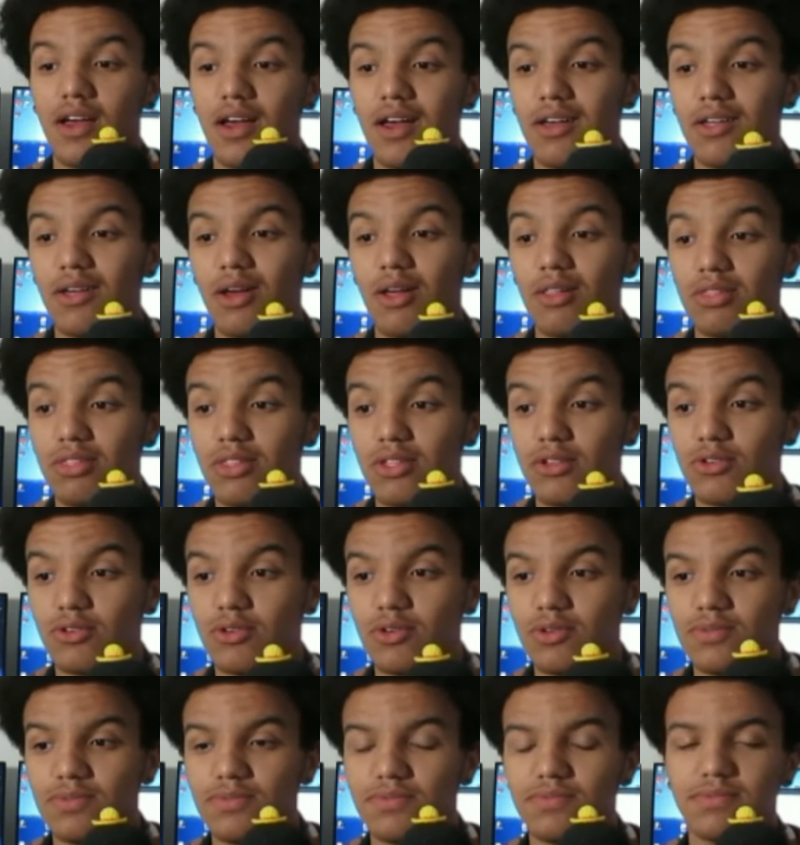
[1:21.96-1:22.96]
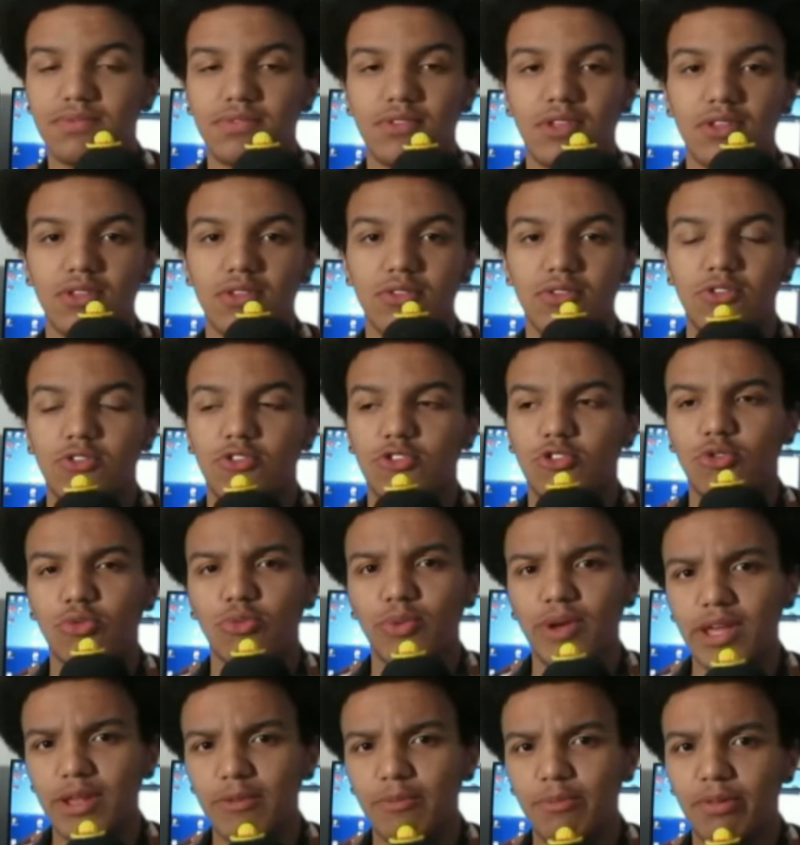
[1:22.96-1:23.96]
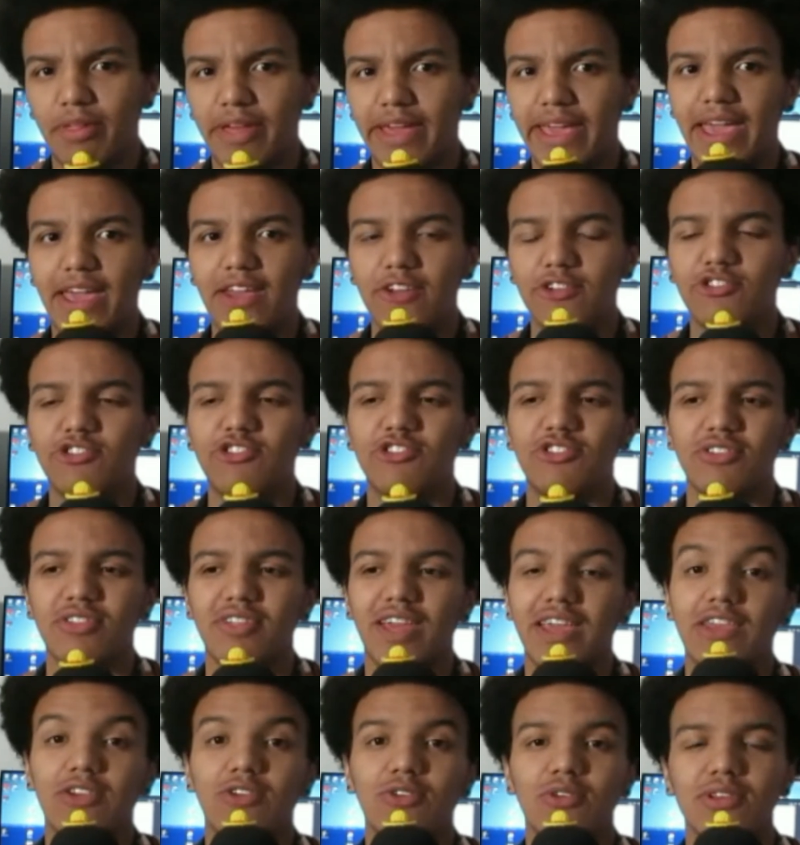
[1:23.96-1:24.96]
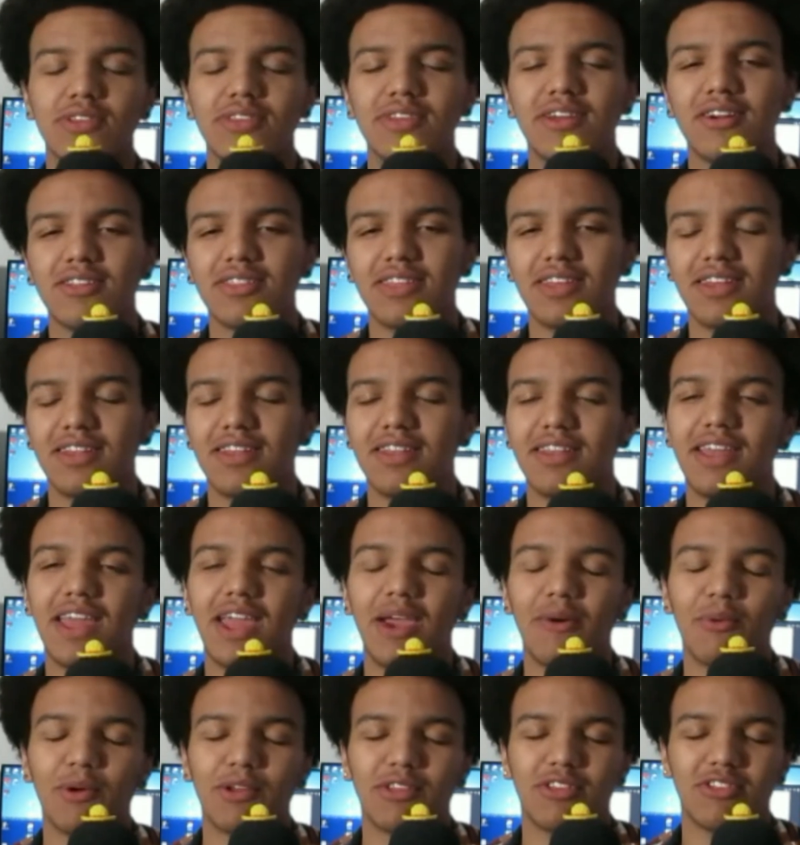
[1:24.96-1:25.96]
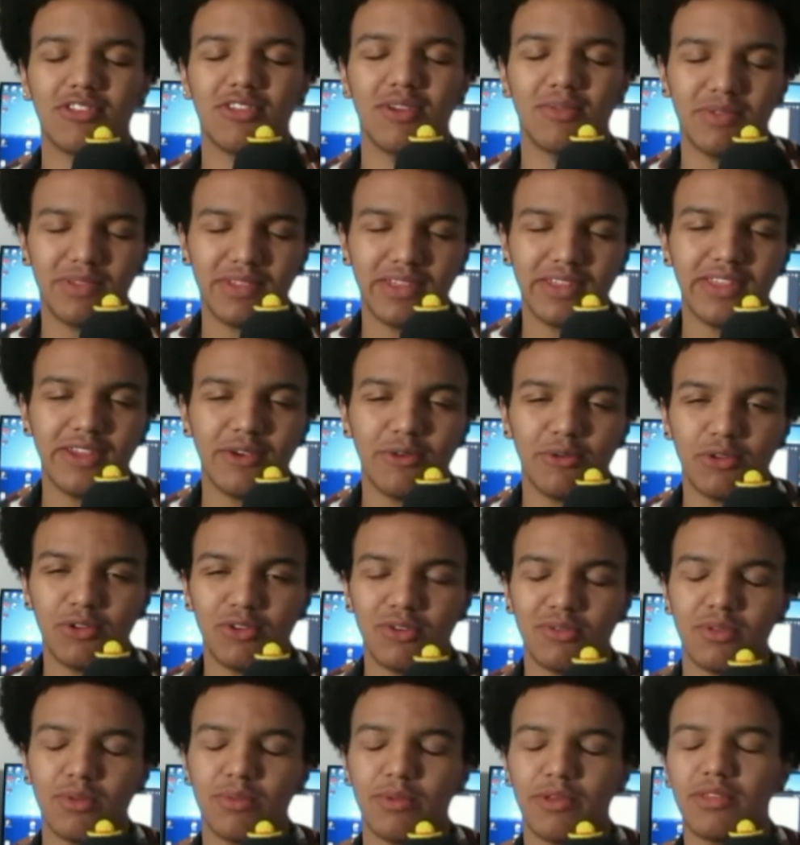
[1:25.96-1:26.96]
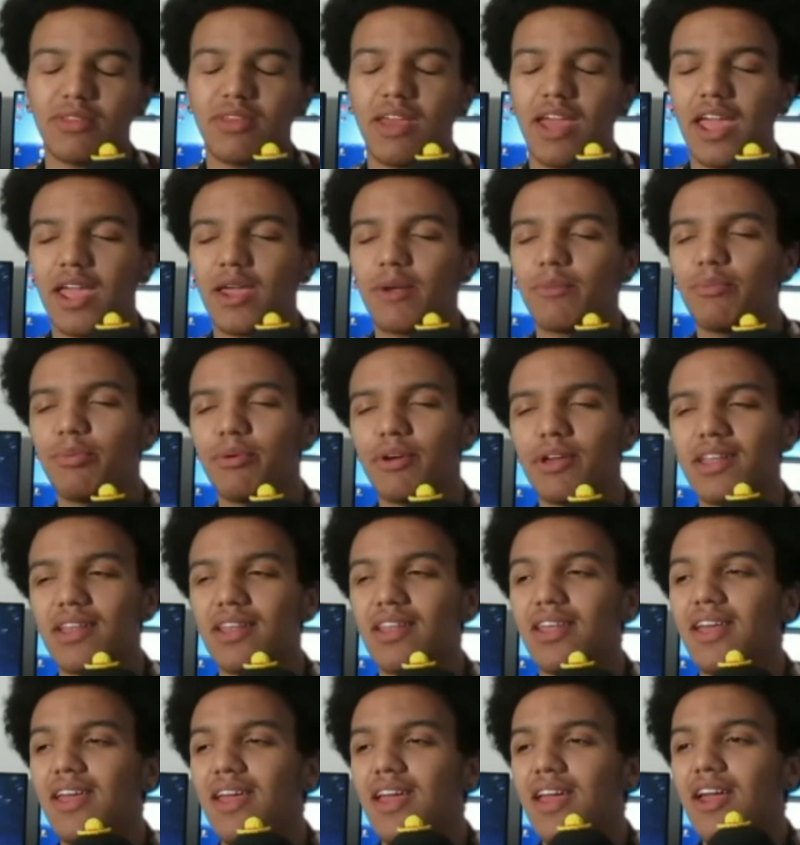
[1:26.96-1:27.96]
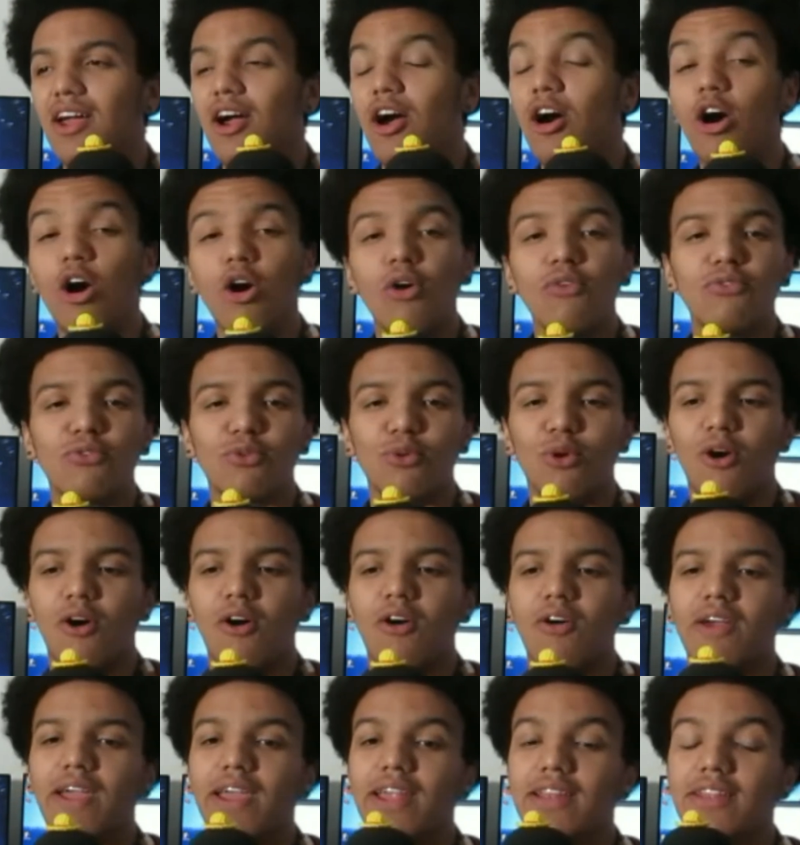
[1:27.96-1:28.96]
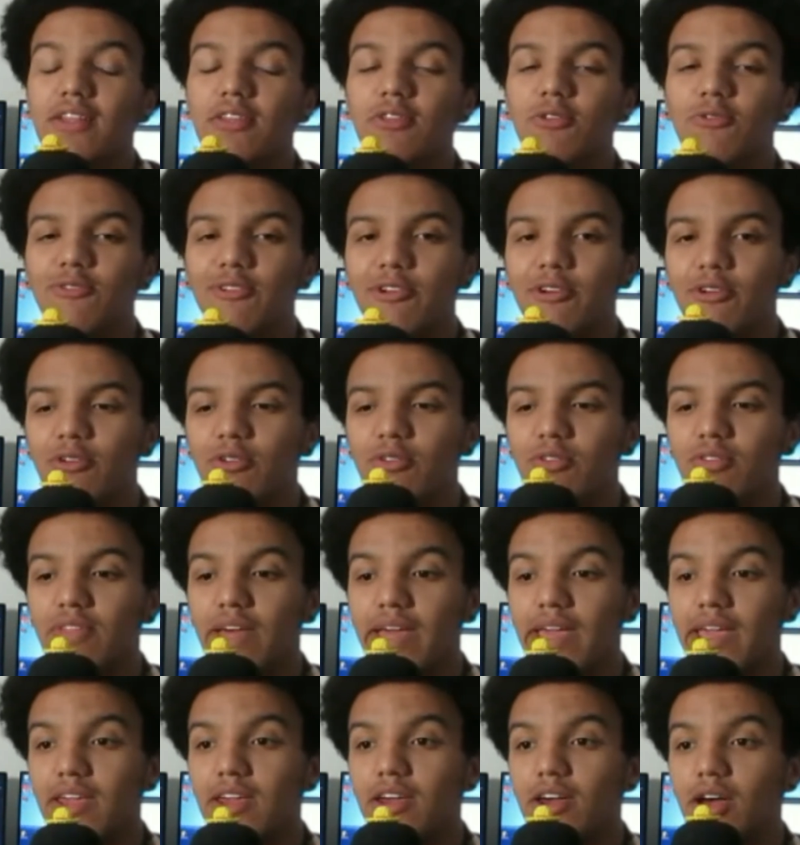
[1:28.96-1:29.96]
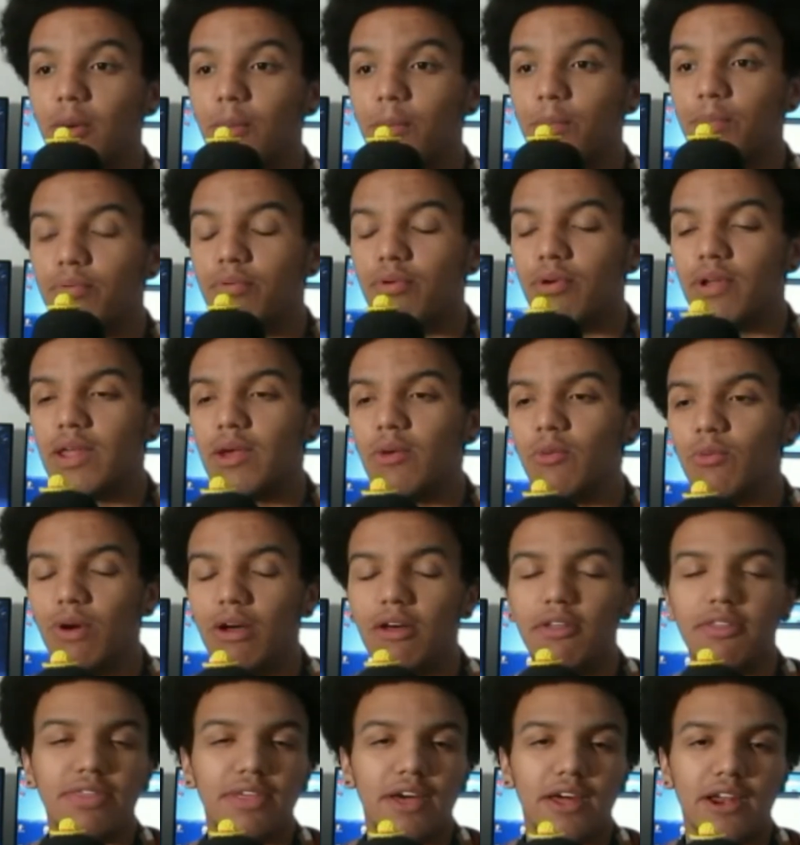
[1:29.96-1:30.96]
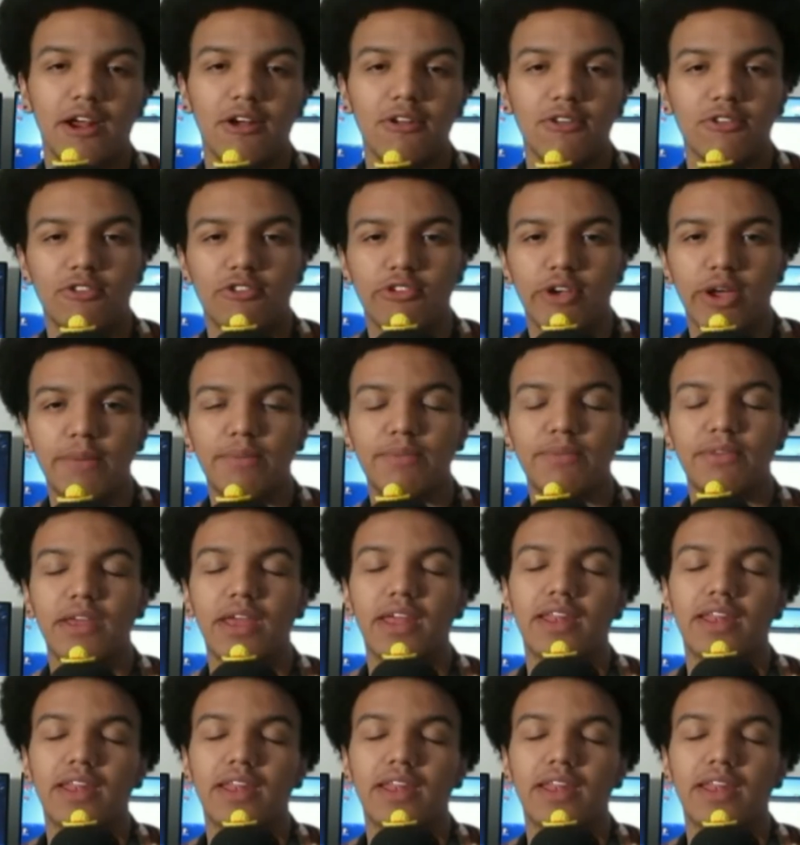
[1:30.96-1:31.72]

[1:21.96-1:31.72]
a little screenplay-ish, like you could tell that it wasn't something that they would normally be saying, but overall it does feel like a pretty well thought out script.